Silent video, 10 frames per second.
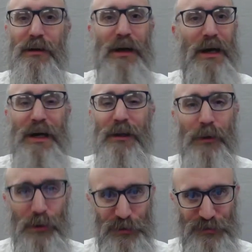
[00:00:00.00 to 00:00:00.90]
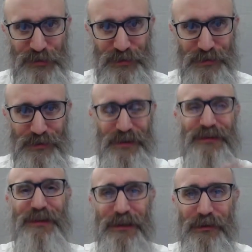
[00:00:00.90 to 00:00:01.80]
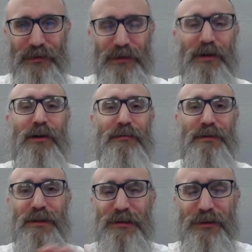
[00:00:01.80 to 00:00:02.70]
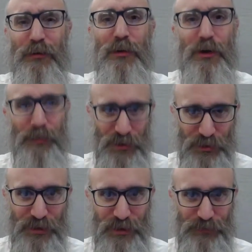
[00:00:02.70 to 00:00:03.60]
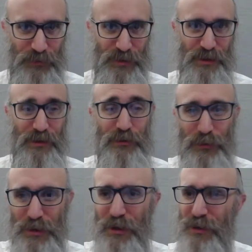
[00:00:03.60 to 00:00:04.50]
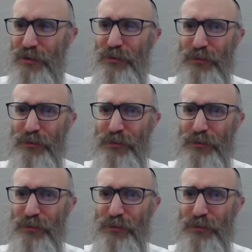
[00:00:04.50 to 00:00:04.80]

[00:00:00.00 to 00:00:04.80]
I lost, that's it. There's no more opportunity for me to learn, to